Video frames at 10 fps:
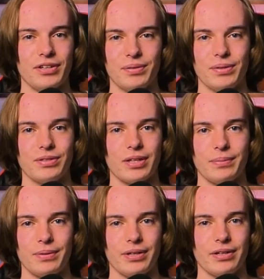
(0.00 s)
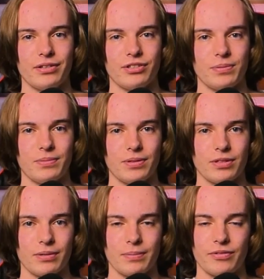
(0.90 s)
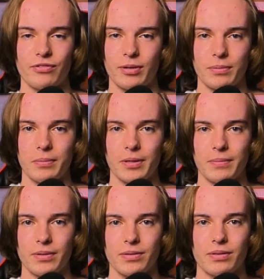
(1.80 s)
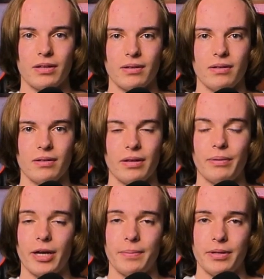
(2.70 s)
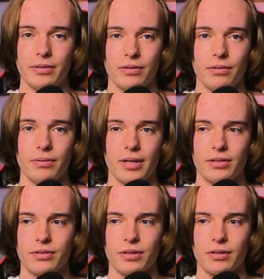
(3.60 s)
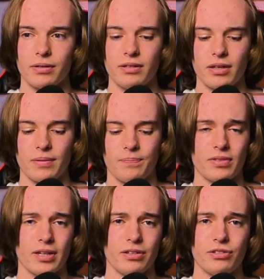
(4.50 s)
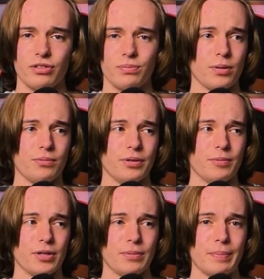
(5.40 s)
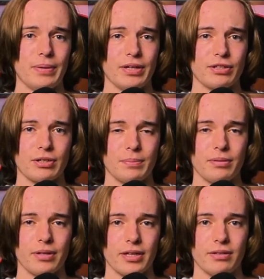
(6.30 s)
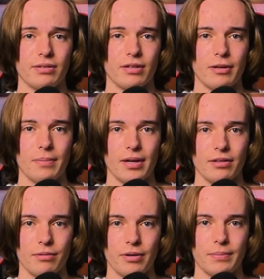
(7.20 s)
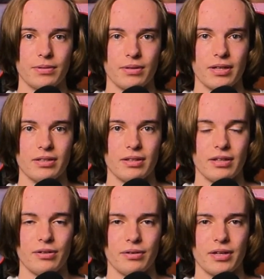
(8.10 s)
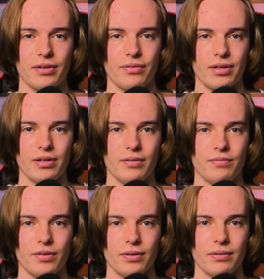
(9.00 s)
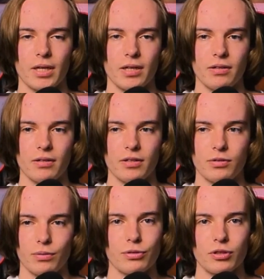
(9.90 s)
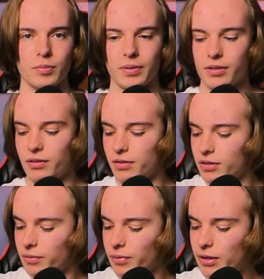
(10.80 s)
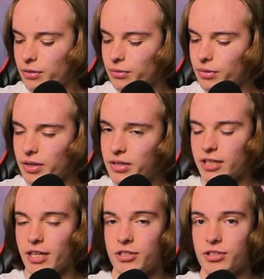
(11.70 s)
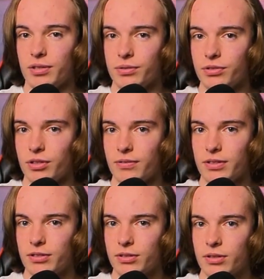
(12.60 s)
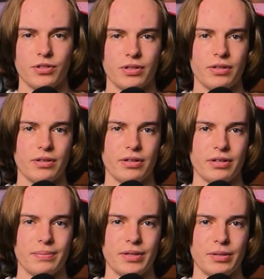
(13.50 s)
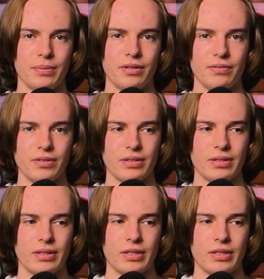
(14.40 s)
I was able to get it shipped to some of my family members and they were happy to do that. So yeah, that is just probably one of my biggest complaints about the website, is that they don't have that info. And it's also because it went through the DHL service, which I heard can be a bit of a